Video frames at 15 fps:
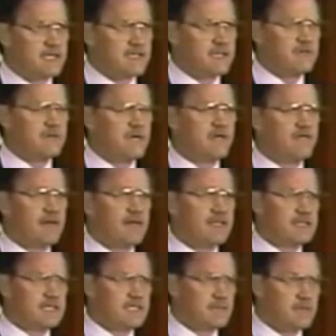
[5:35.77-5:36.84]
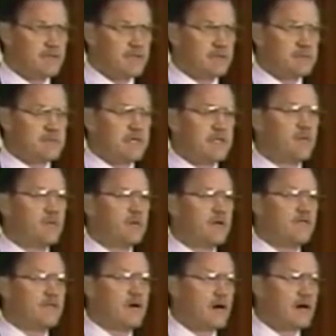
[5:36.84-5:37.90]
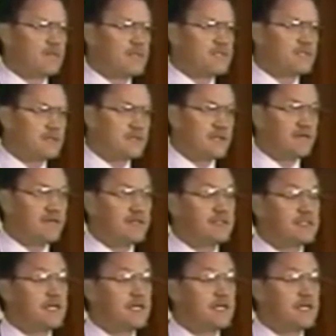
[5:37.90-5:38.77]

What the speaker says: They don't have ICBMs. They don't have armies or navies.